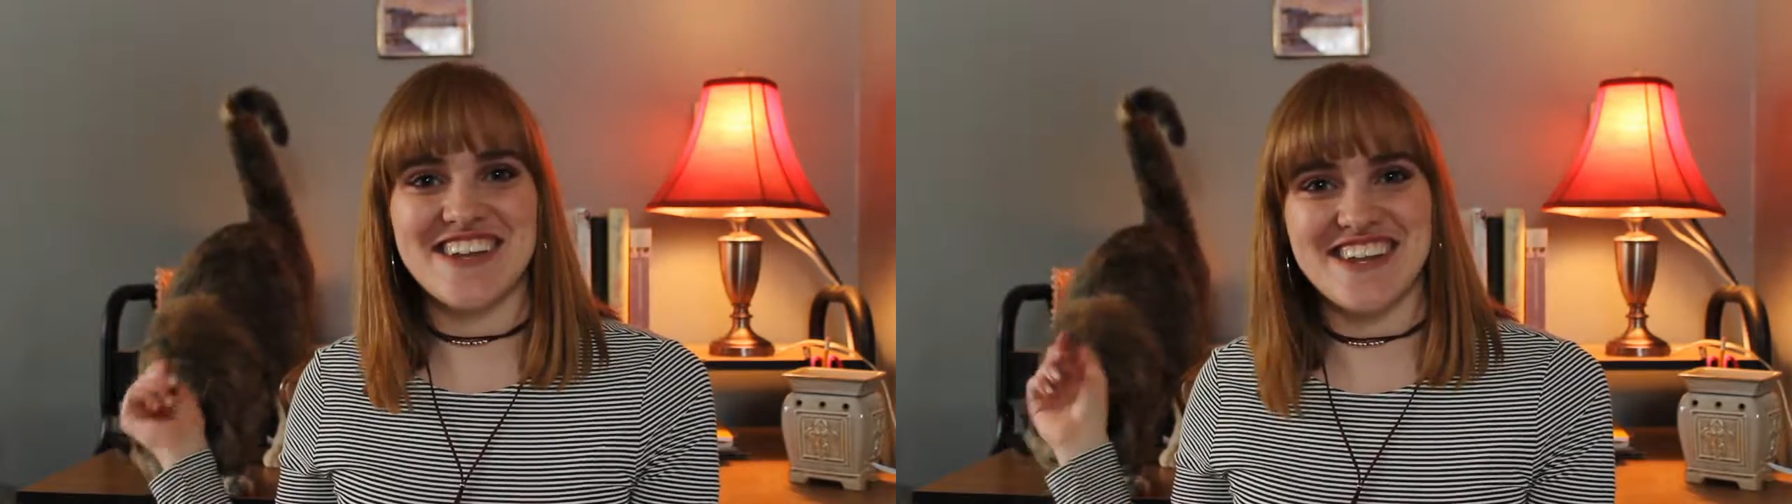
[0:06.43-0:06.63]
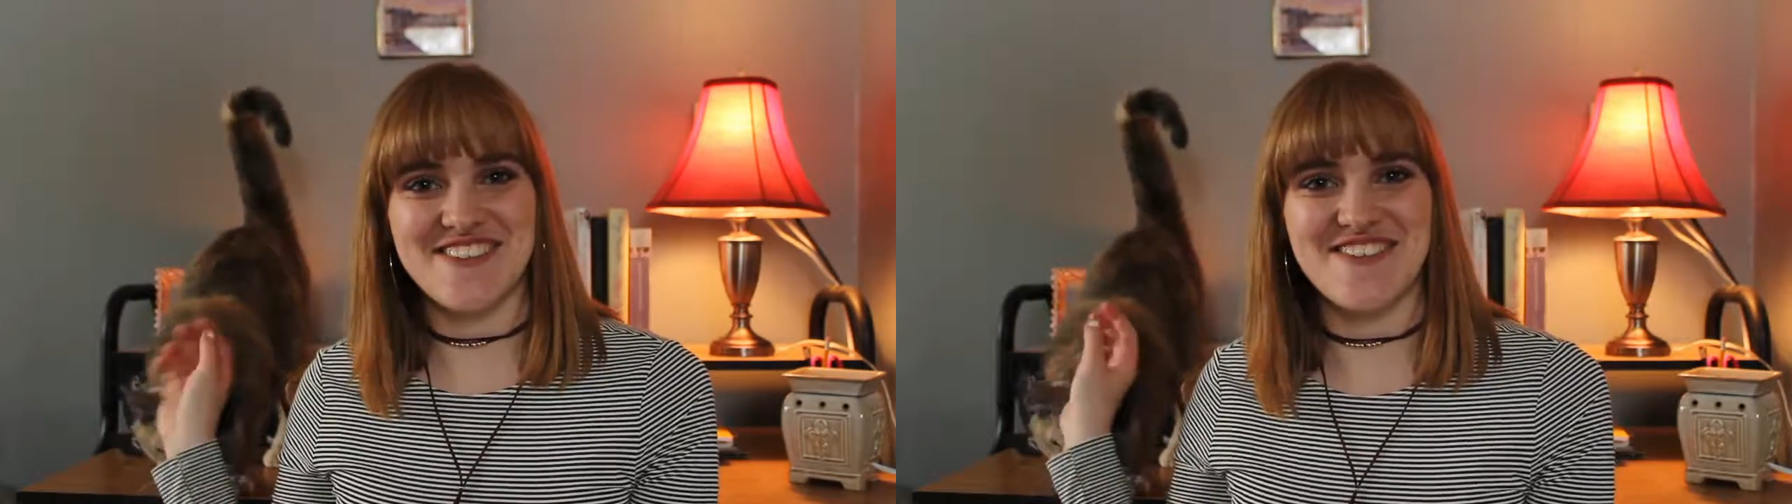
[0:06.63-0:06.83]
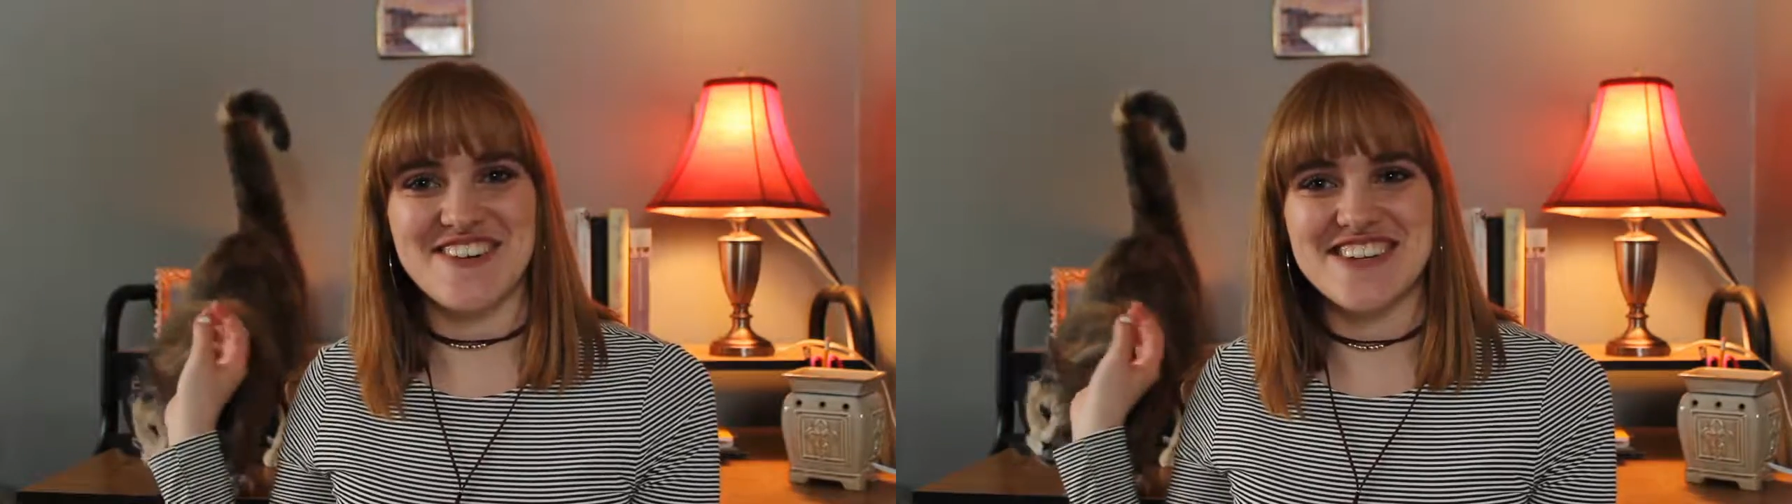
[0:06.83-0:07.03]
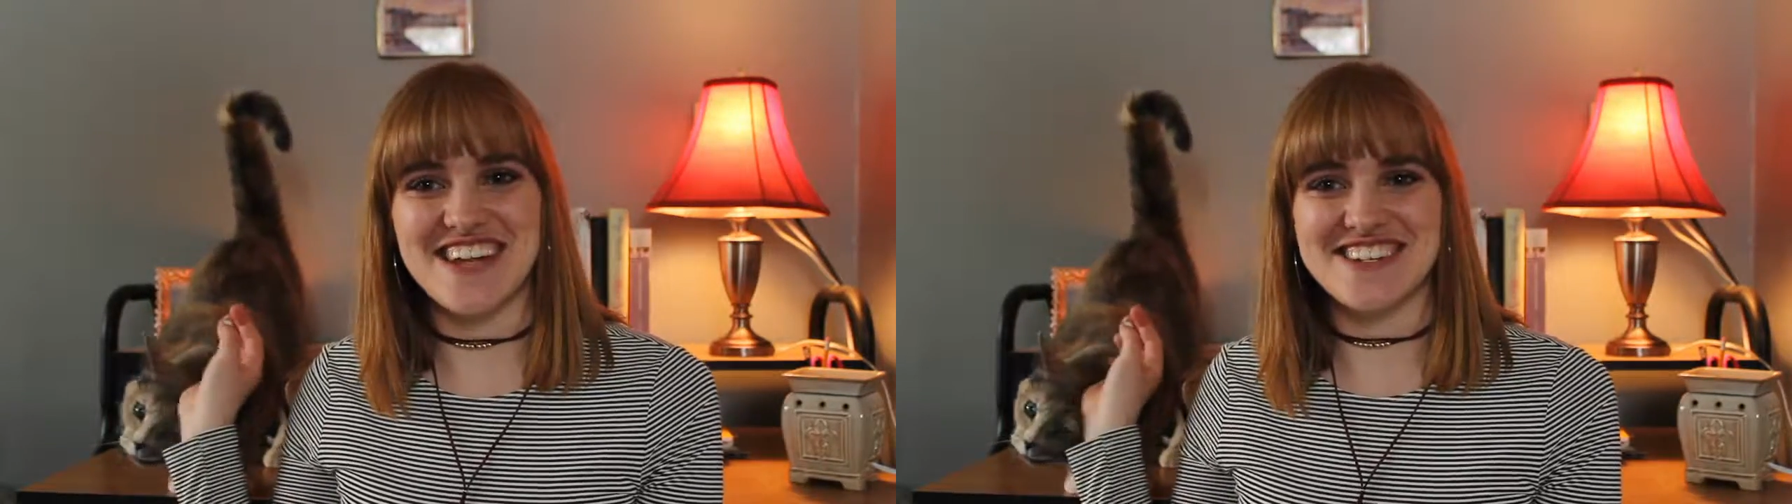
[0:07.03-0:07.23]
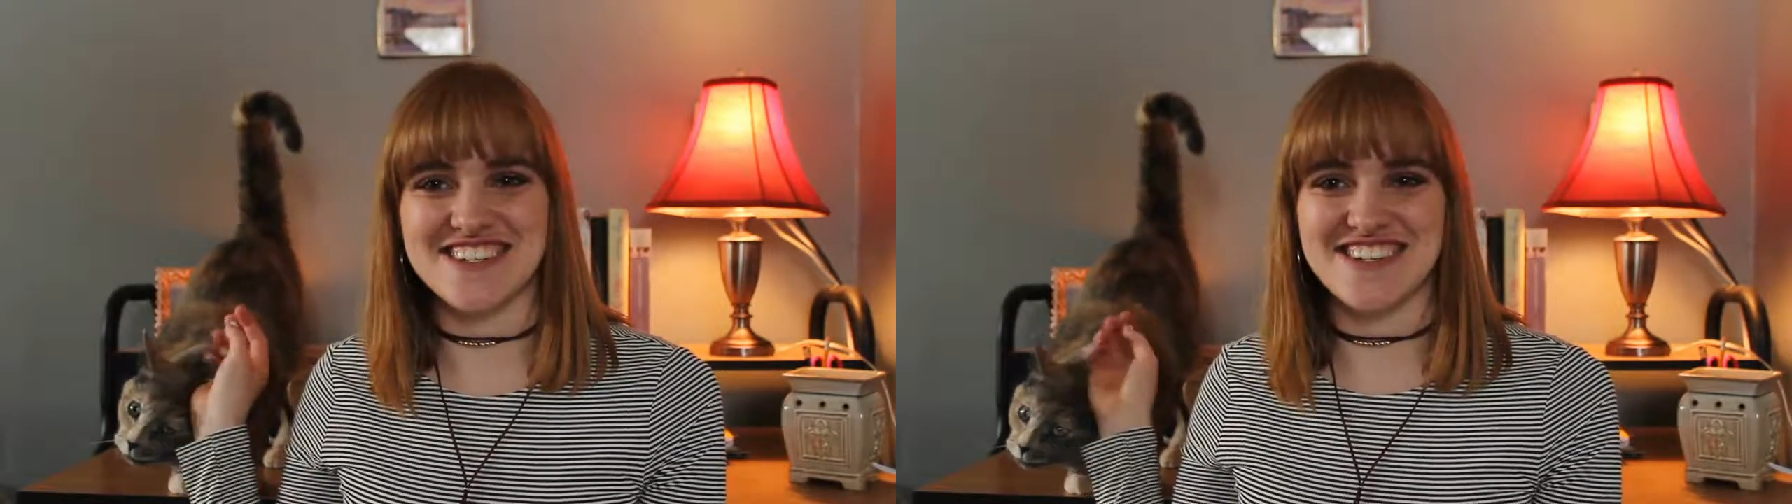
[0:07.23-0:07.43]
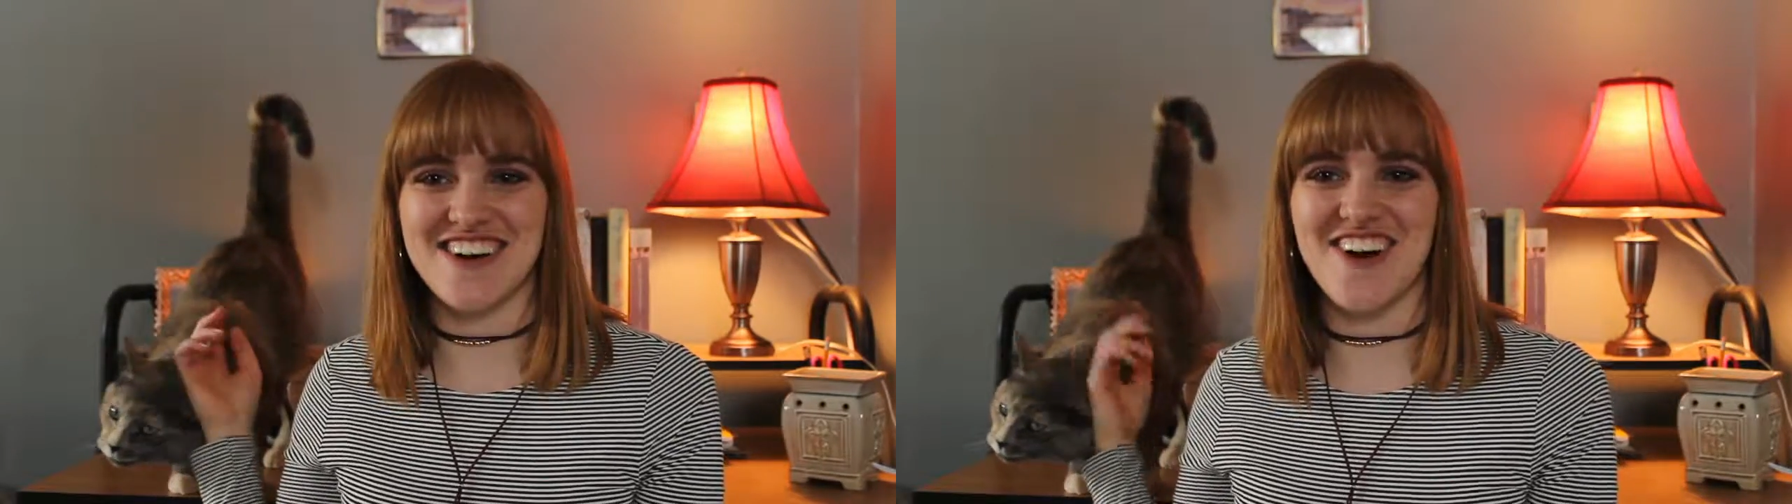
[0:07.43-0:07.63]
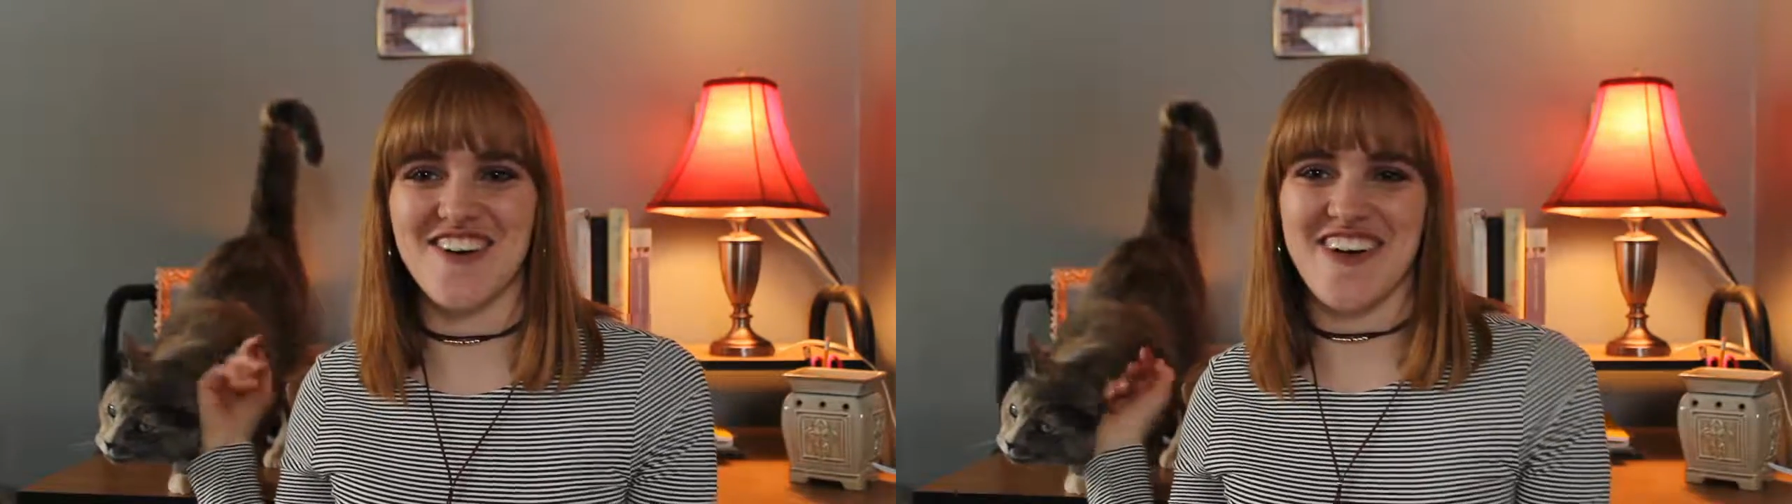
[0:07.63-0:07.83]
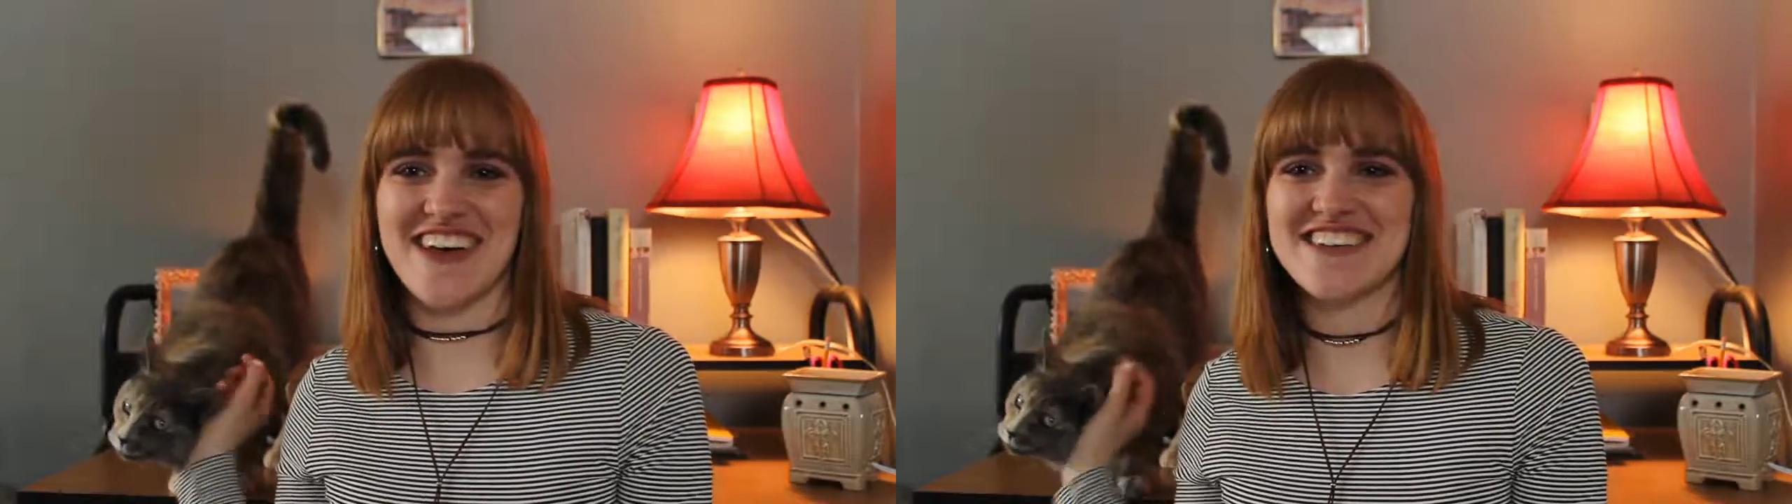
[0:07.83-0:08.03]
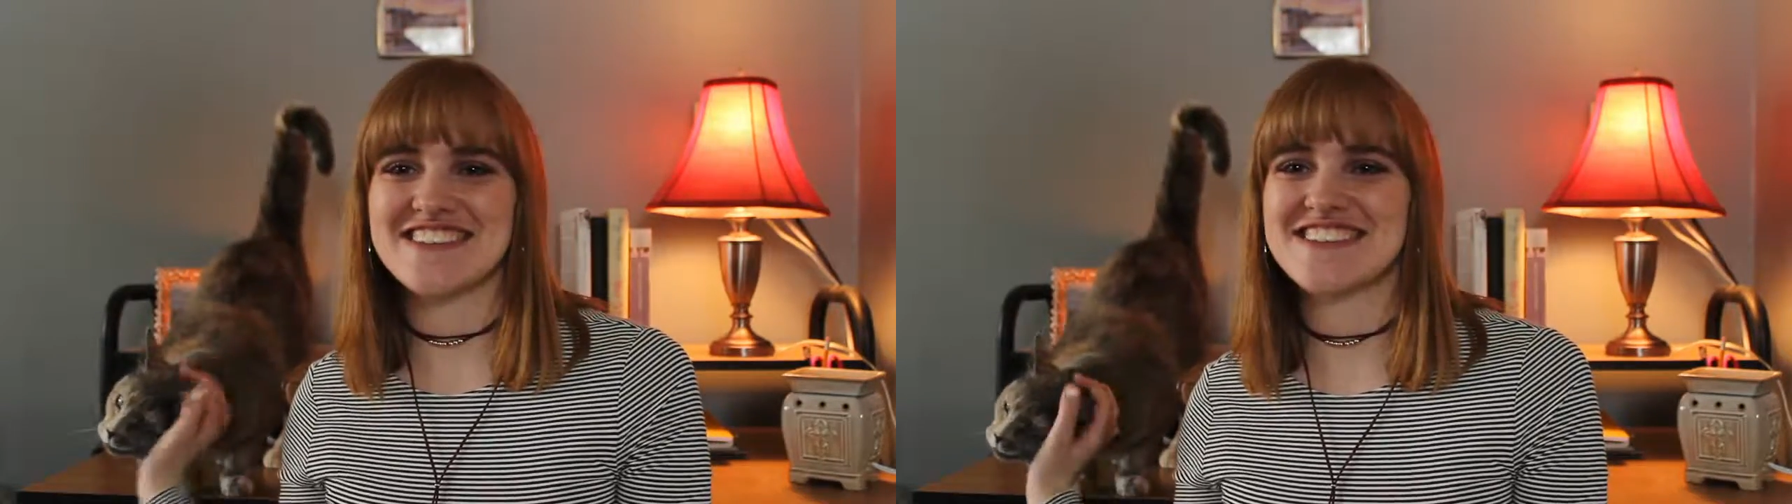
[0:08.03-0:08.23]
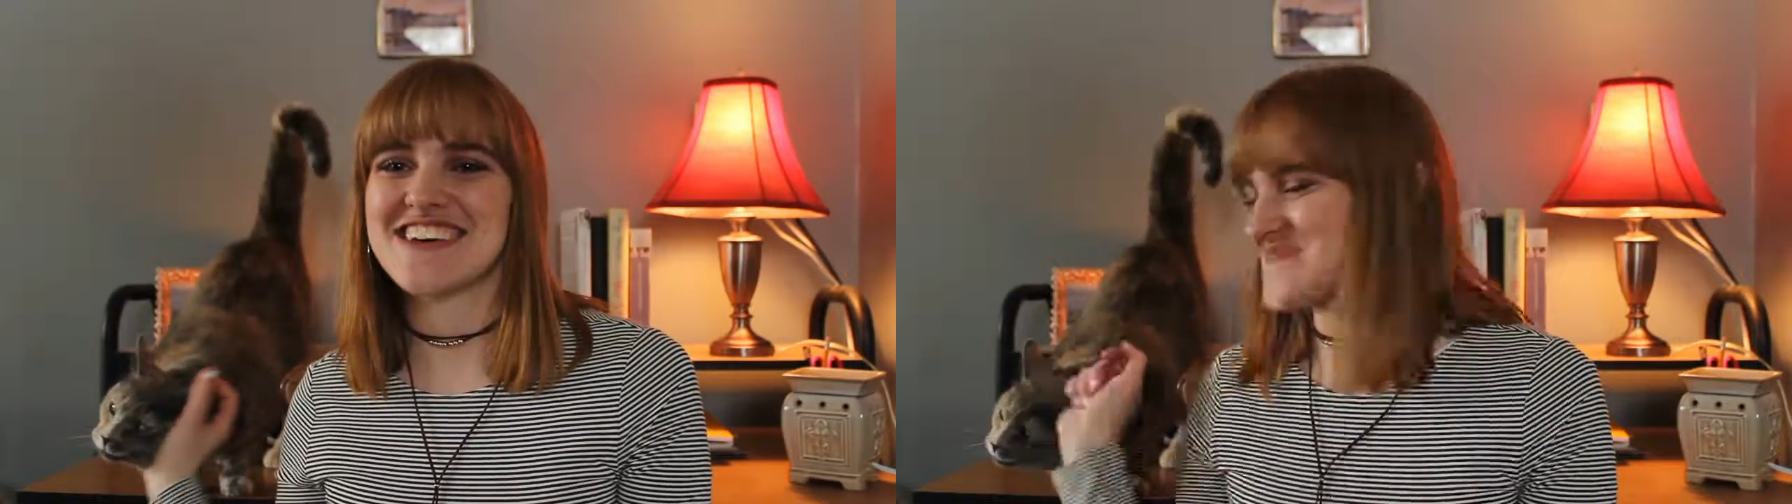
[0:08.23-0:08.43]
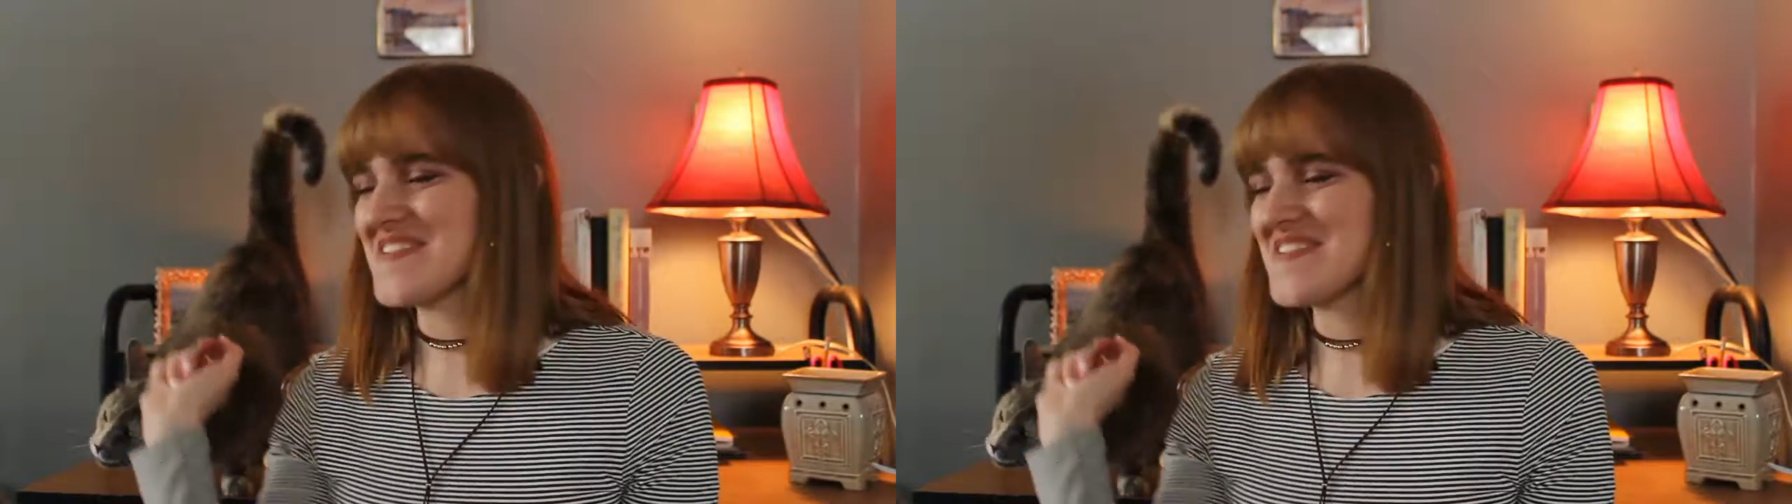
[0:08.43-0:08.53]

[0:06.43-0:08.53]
needy for attention, always.